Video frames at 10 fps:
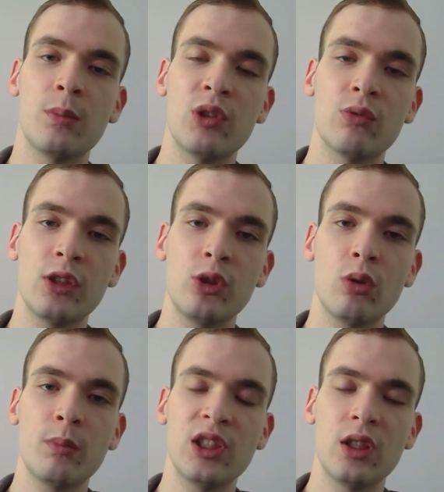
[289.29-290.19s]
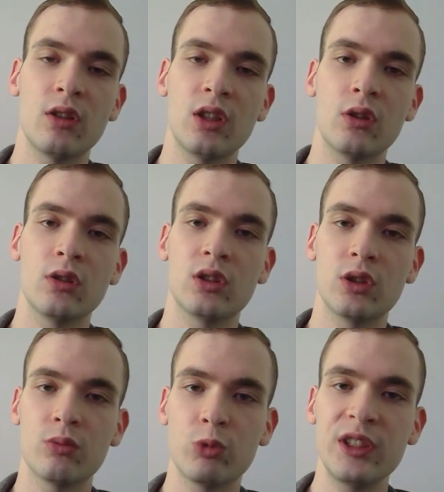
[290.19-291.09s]
to be ritual material
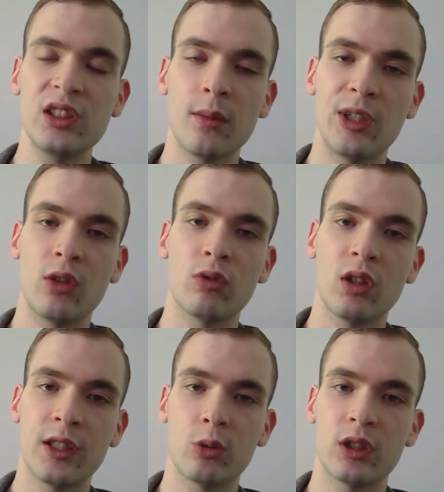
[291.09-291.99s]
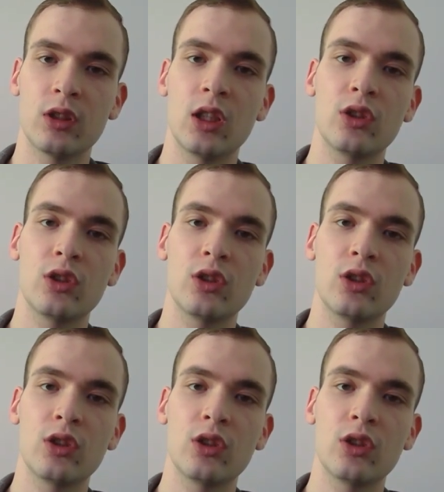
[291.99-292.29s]
to resummon out Relinquished.